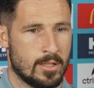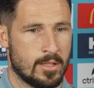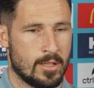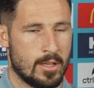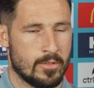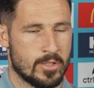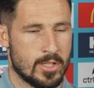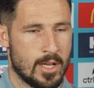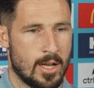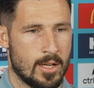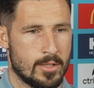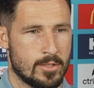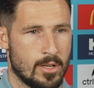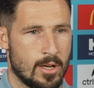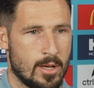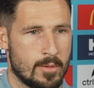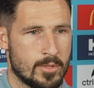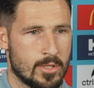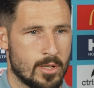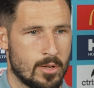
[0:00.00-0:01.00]
give us a hard
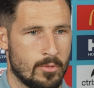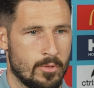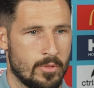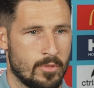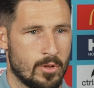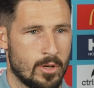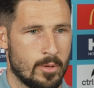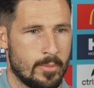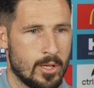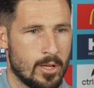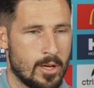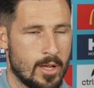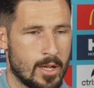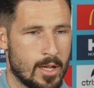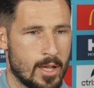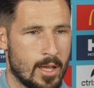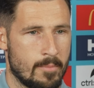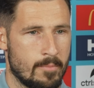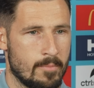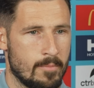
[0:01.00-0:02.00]
time, so we've got to be on our
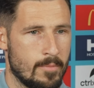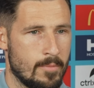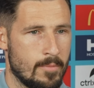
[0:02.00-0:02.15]
game.